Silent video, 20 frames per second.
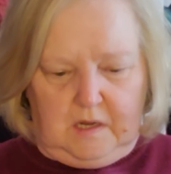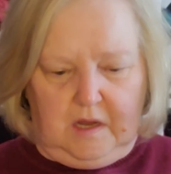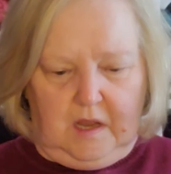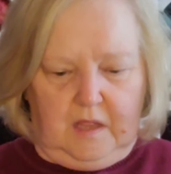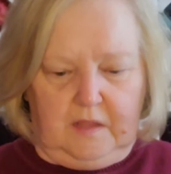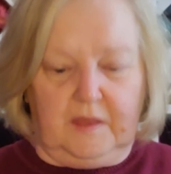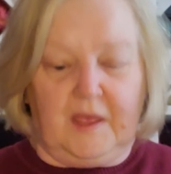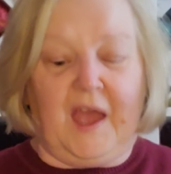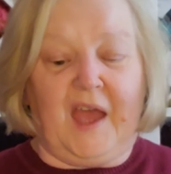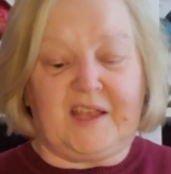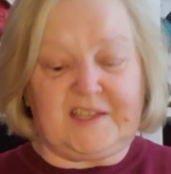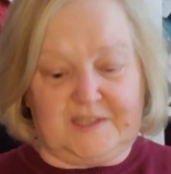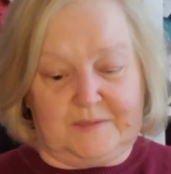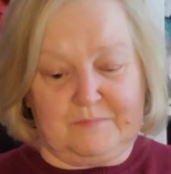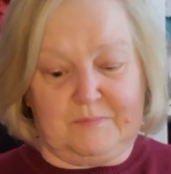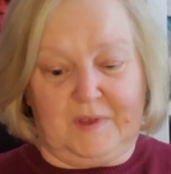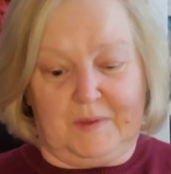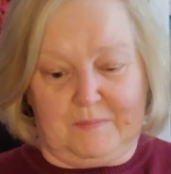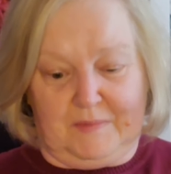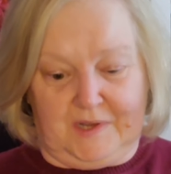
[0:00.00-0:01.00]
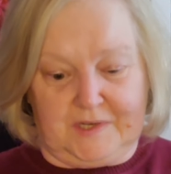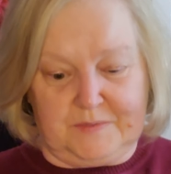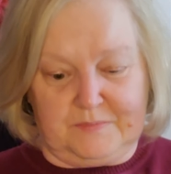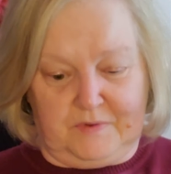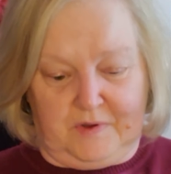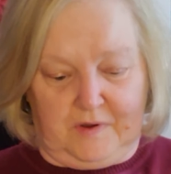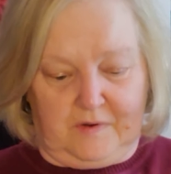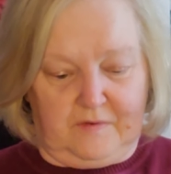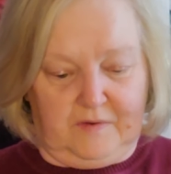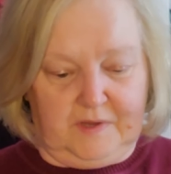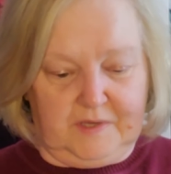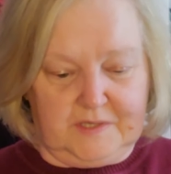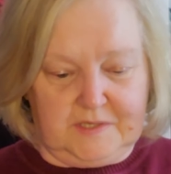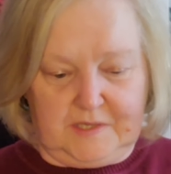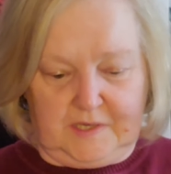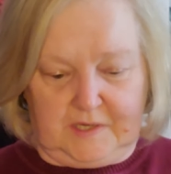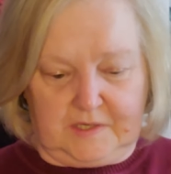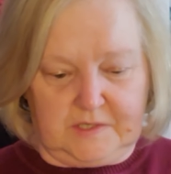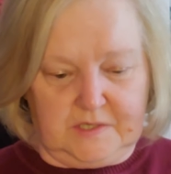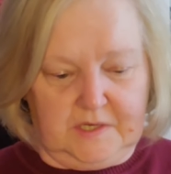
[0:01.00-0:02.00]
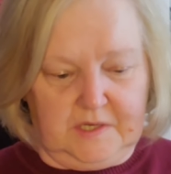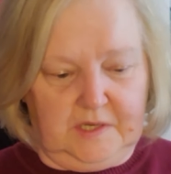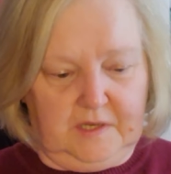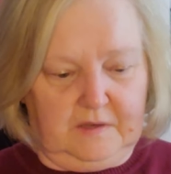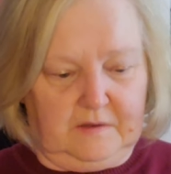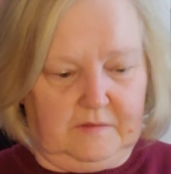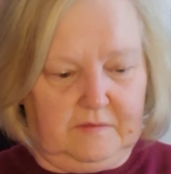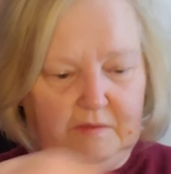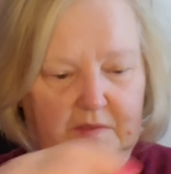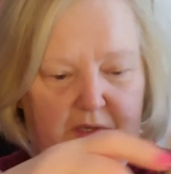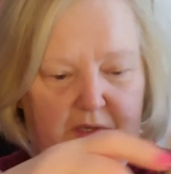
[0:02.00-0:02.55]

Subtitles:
and there hasn't been much progress actually on